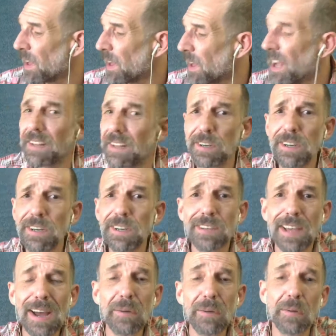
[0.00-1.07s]
It
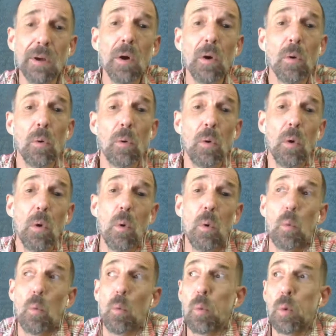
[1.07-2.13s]
turns out
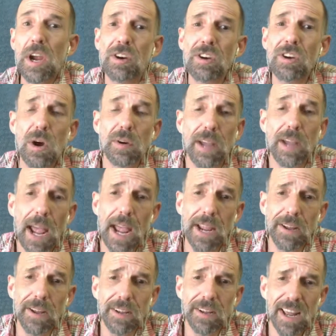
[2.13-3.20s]
we're
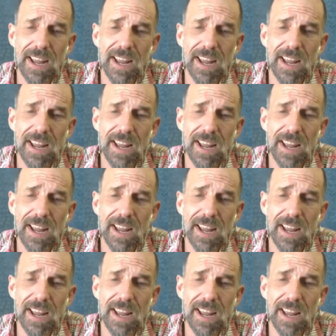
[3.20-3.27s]
okay,